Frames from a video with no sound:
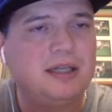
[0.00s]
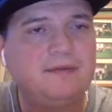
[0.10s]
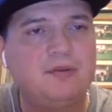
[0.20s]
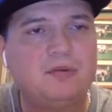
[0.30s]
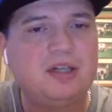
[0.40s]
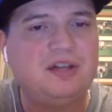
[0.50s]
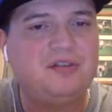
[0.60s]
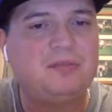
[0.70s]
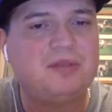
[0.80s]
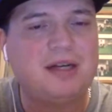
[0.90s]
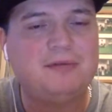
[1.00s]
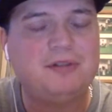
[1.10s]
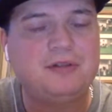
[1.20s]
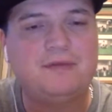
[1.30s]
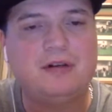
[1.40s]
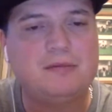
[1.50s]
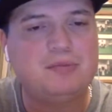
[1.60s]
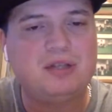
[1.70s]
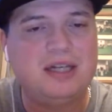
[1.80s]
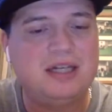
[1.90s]
give the rookie some time to
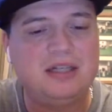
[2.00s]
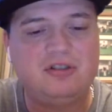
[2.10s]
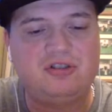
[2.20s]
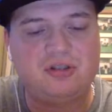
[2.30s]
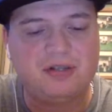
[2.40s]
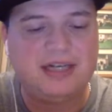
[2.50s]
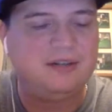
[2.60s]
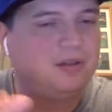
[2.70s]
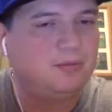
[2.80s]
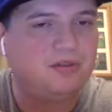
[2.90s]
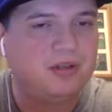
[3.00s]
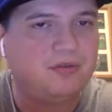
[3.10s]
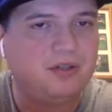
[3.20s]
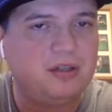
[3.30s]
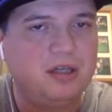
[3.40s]
develop play and showcase themselves, and